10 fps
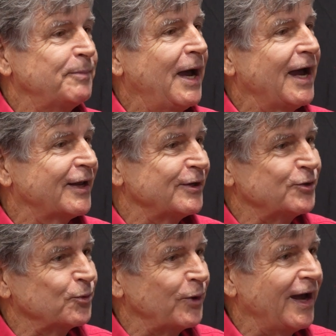
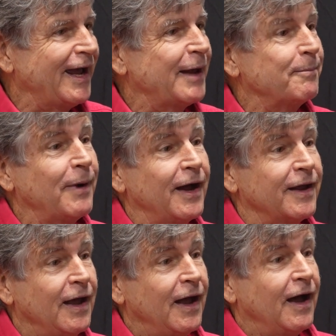package when I had my
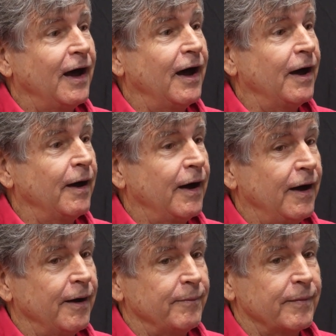
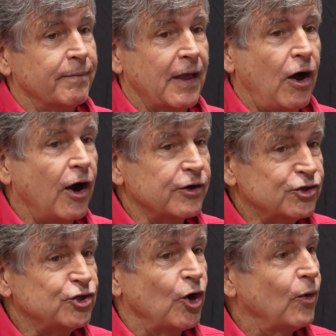art
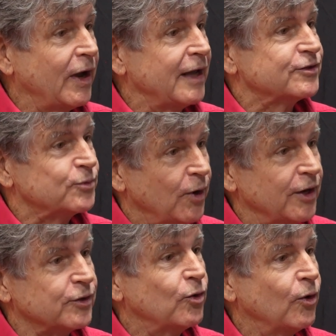show at
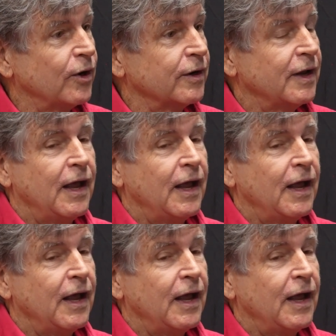Swan Court.